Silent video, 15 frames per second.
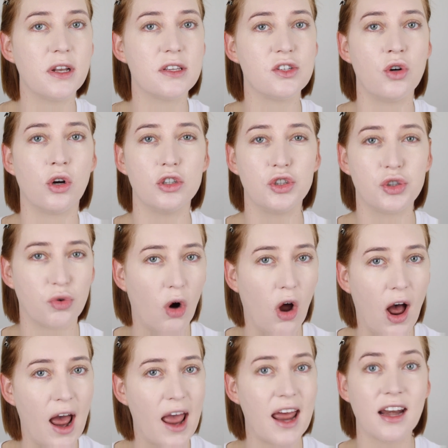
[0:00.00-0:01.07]
It's not
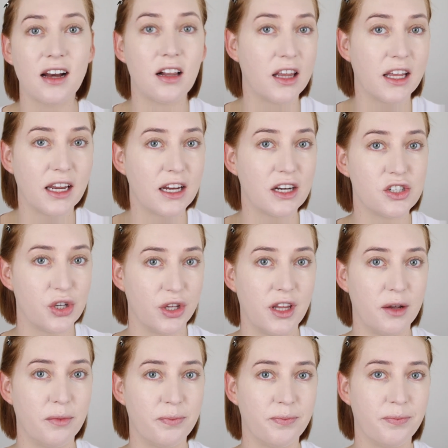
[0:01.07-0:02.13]
dry and clinging to
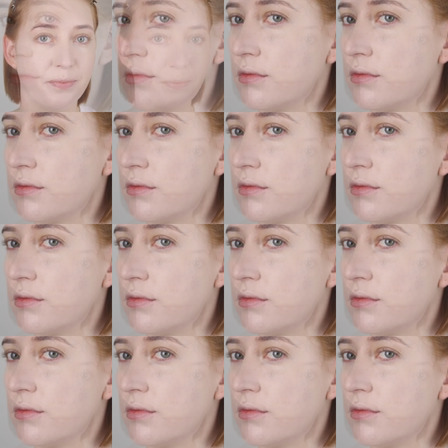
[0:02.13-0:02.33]
them.